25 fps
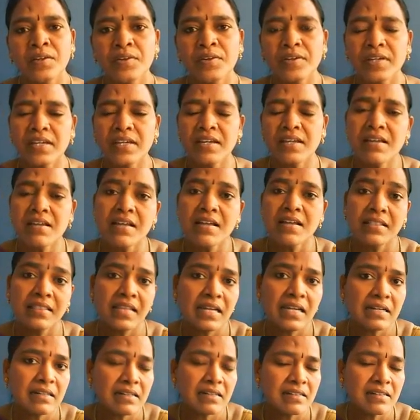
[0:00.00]
Okay,
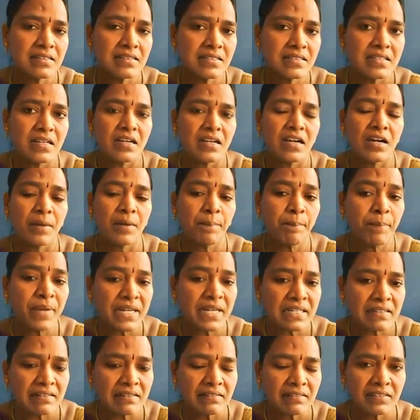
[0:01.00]
that is a
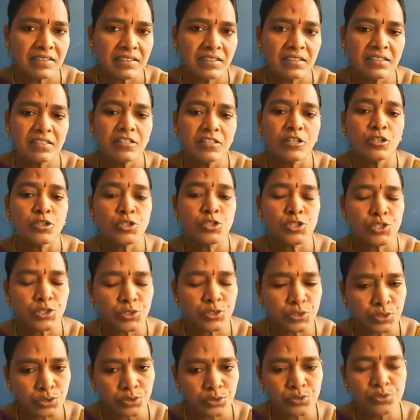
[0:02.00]
better thing
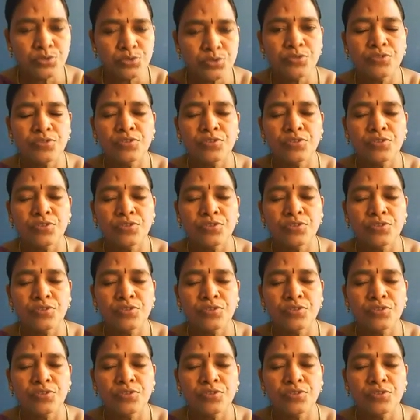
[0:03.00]
to do.